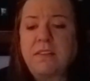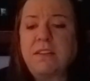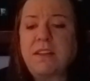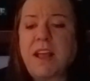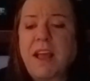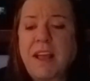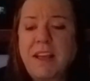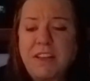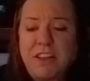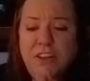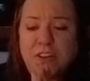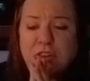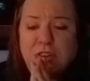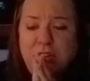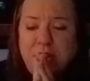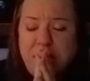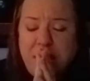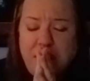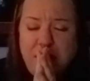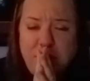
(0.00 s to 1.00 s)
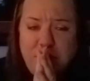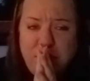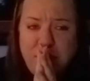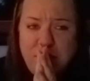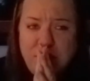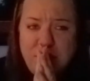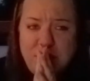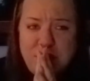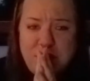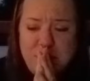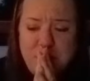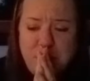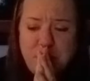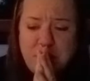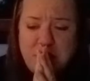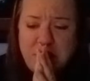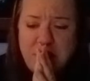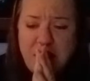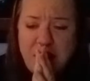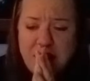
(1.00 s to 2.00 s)
Thank you again for the super
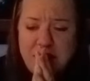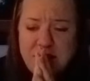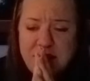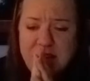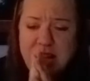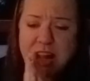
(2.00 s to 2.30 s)
chats.